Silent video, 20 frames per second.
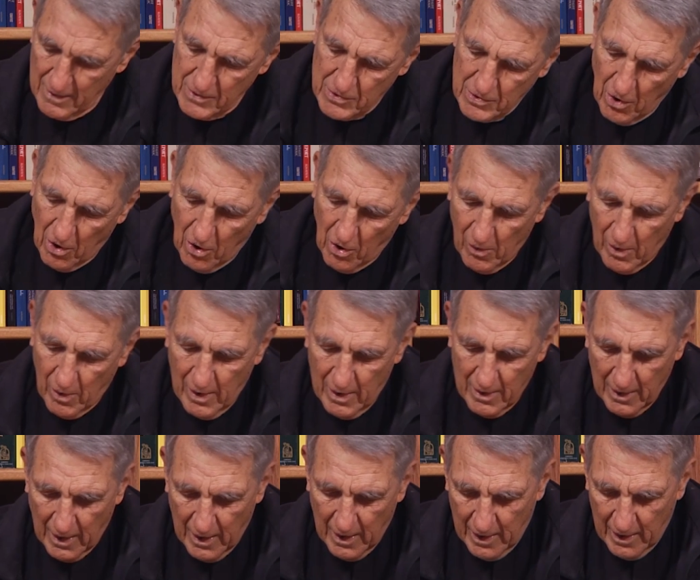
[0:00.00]
So
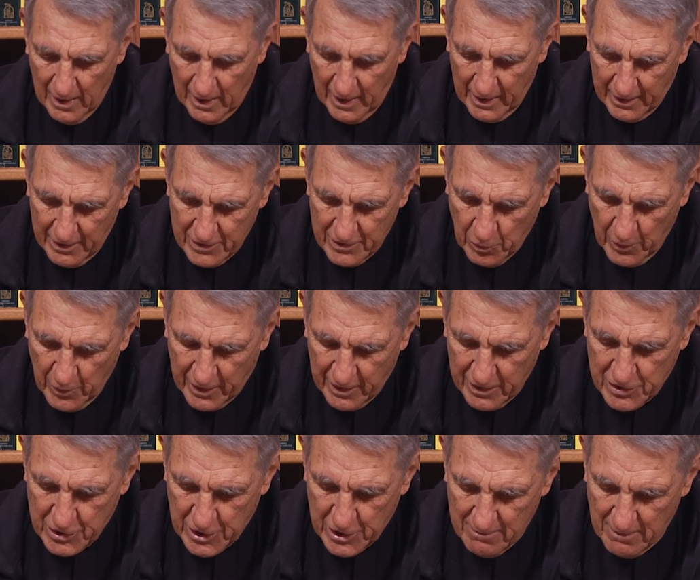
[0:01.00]
I guess we
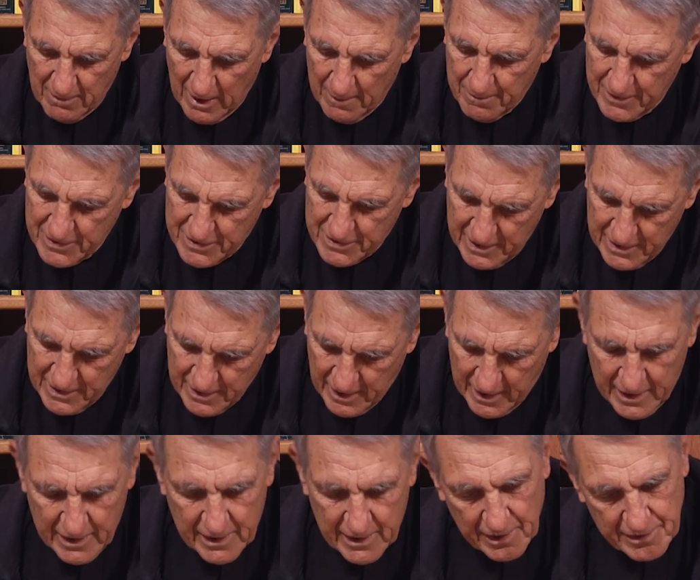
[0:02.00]
can sum up as he
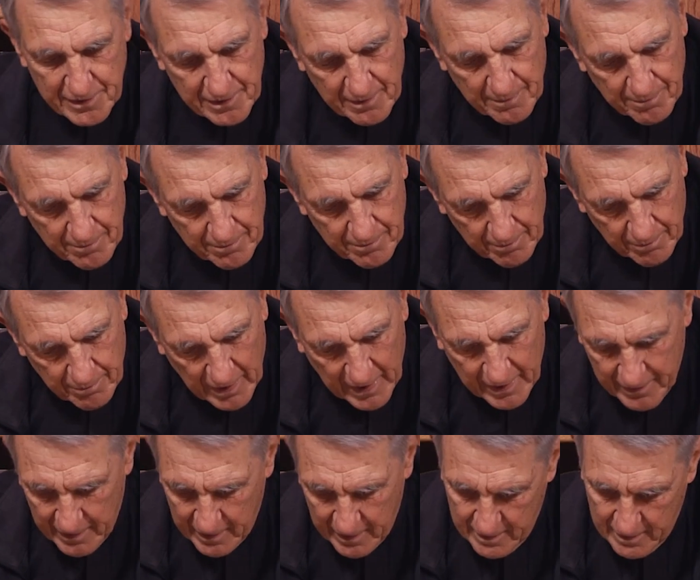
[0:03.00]
did. He does it
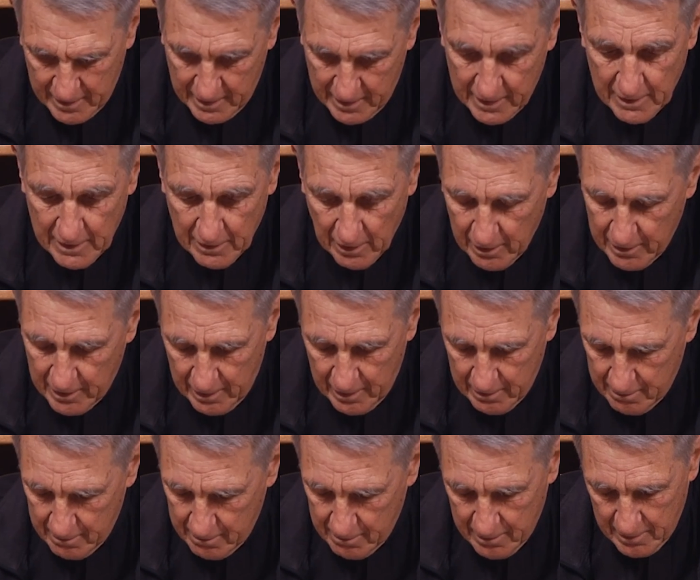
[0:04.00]
by
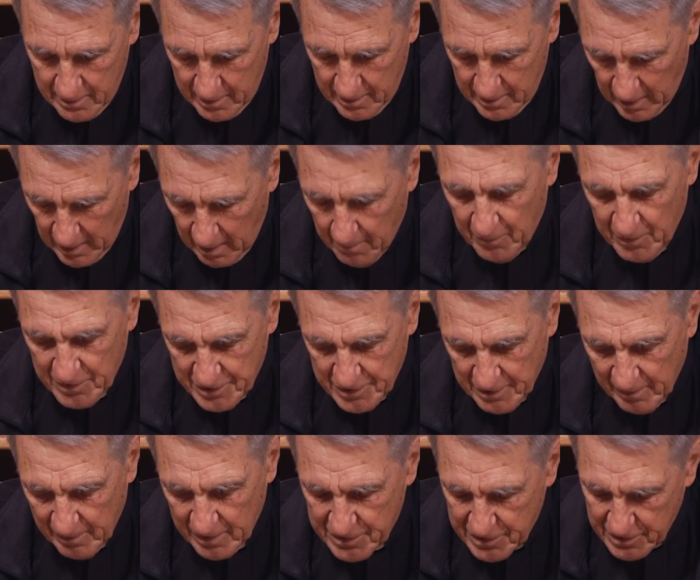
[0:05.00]
he numbers
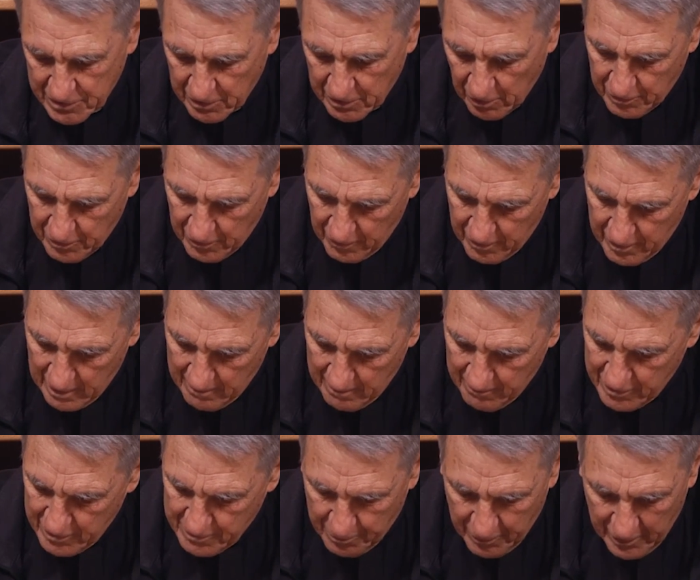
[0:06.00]
them. Let's just go through the
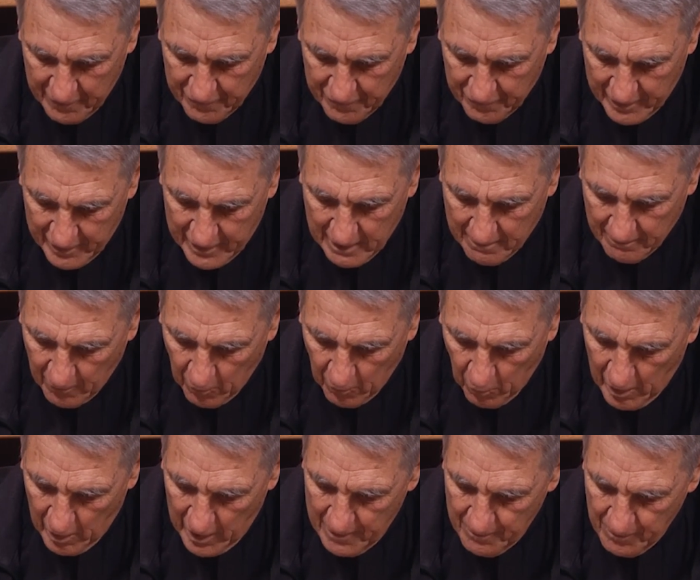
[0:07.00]
numbers briefly. Number
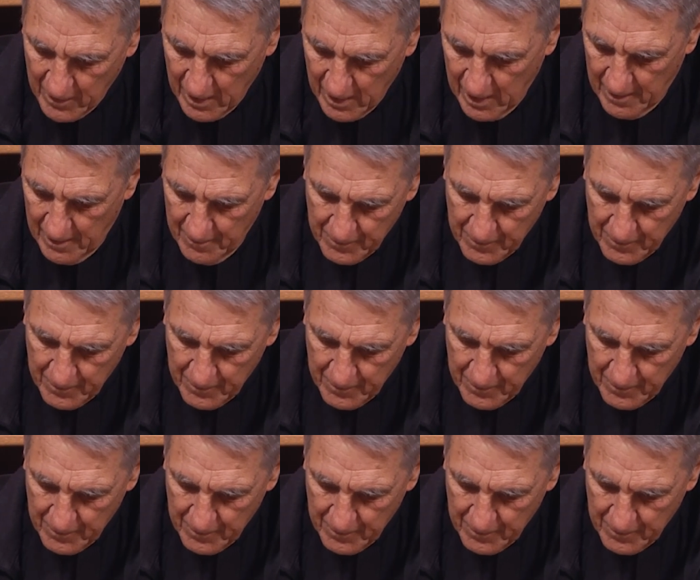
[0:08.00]
1,